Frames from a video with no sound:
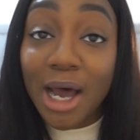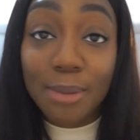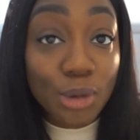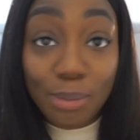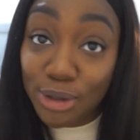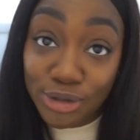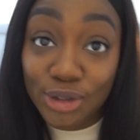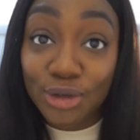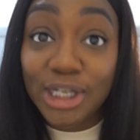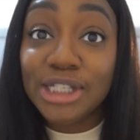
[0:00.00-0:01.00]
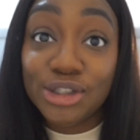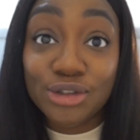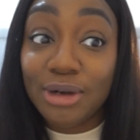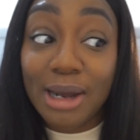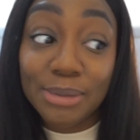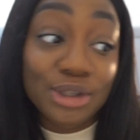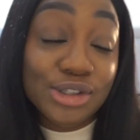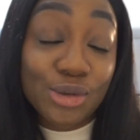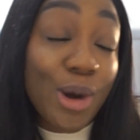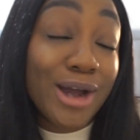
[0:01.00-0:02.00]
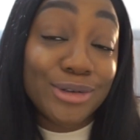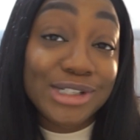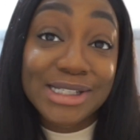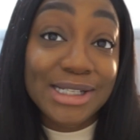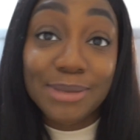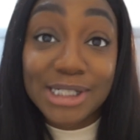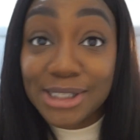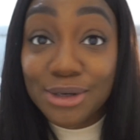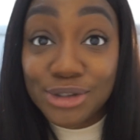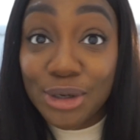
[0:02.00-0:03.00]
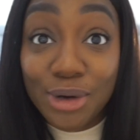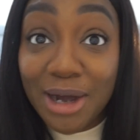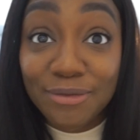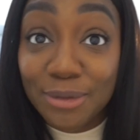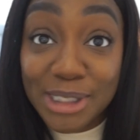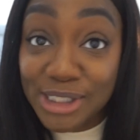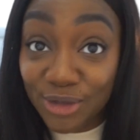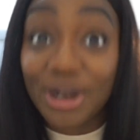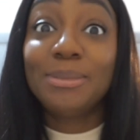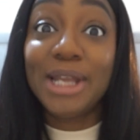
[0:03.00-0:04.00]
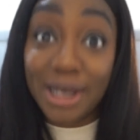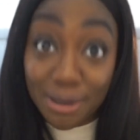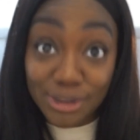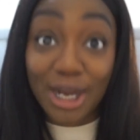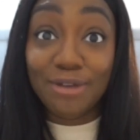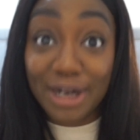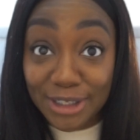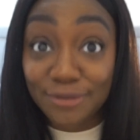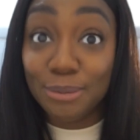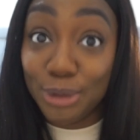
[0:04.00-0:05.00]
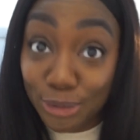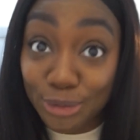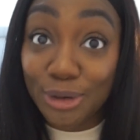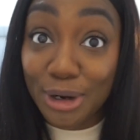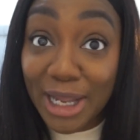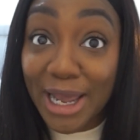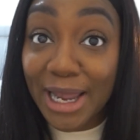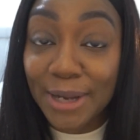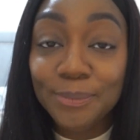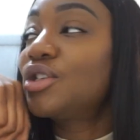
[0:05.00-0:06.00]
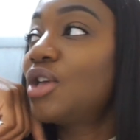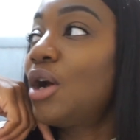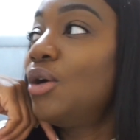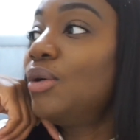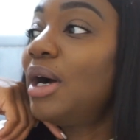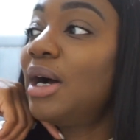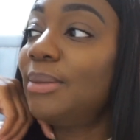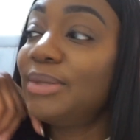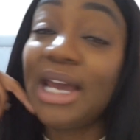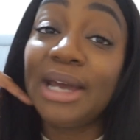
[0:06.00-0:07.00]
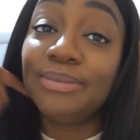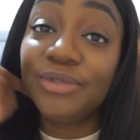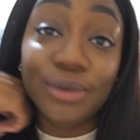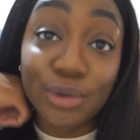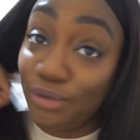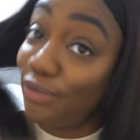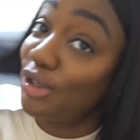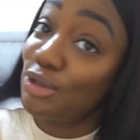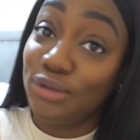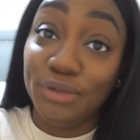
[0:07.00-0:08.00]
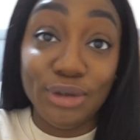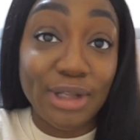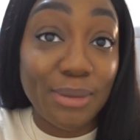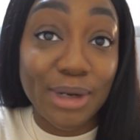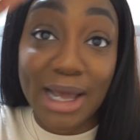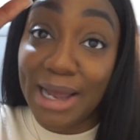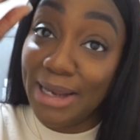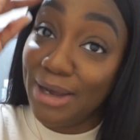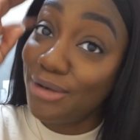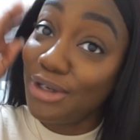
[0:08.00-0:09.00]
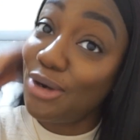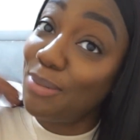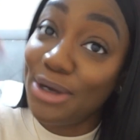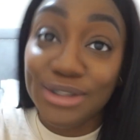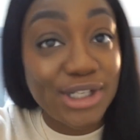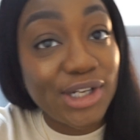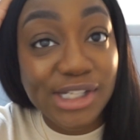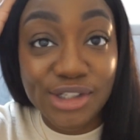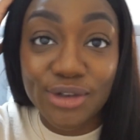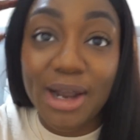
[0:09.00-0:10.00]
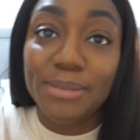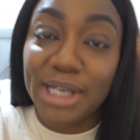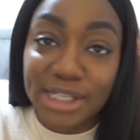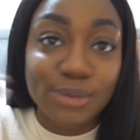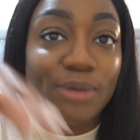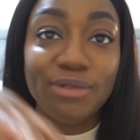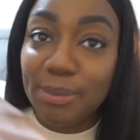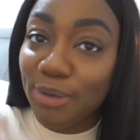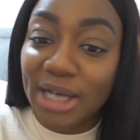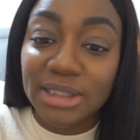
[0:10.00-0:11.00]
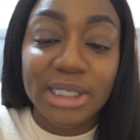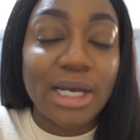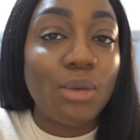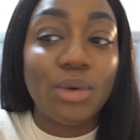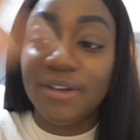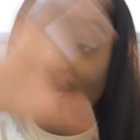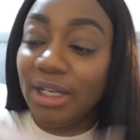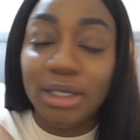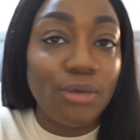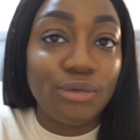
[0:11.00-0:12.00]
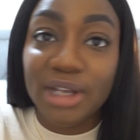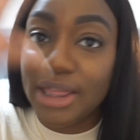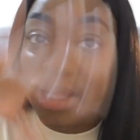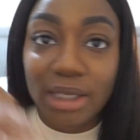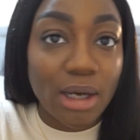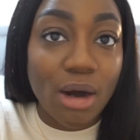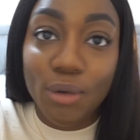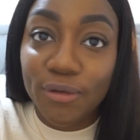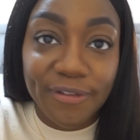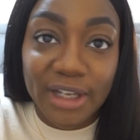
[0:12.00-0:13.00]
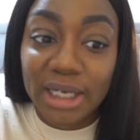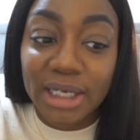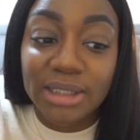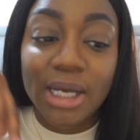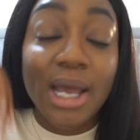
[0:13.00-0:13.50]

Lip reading: I'm not posting on Instagram, because quite honestly, my sales don't come from Instagram. They come directly from Google. Okay. So, yeah, for those of you that were like, oh, you're not posting on Instagram. Yes, we're rebranding. I want to rethink the whole feed.